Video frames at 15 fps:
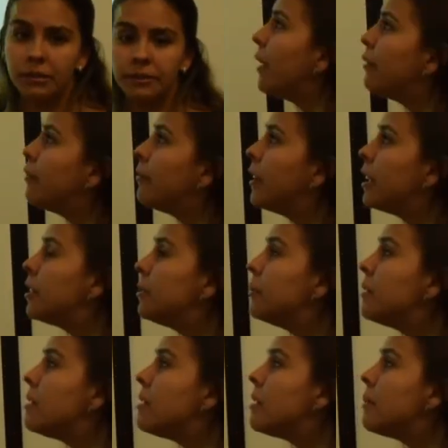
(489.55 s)
A
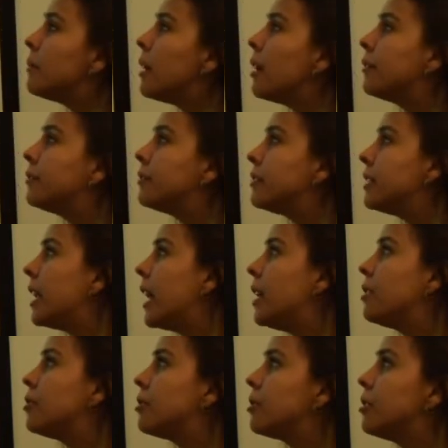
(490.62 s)
phenomenon of
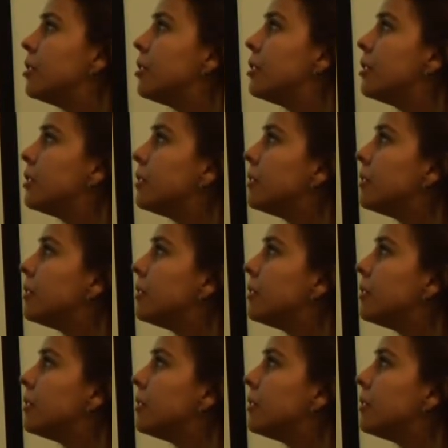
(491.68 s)
nature,